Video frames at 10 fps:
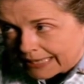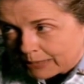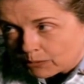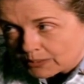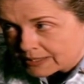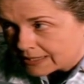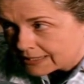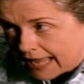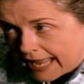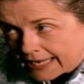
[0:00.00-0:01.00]
and I will
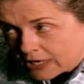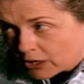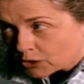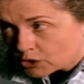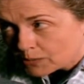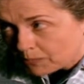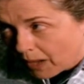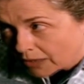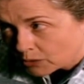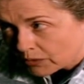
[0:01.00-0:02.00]
resist any urge to
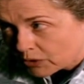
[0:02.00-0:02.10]
bond